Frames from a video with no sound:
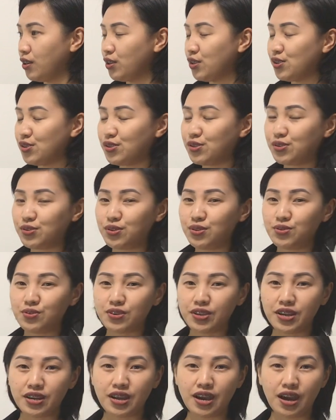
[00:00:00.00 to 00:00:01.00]
So you
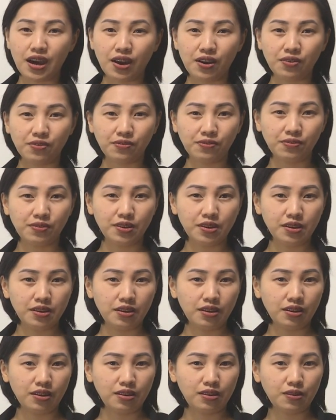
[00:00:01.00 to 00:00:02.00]
can have
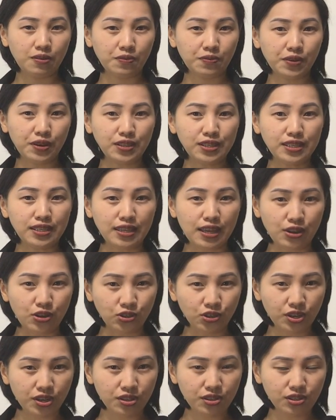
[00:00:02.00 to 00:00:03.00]
different
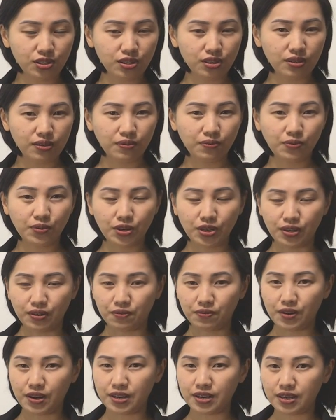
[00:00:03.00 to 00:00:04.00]
stations for
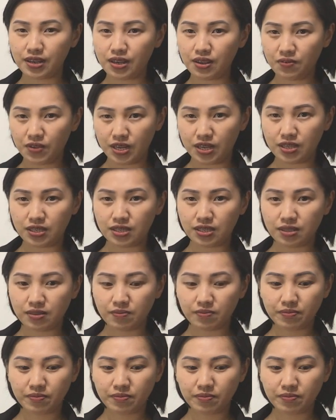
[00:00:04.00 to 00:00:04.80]
different activities,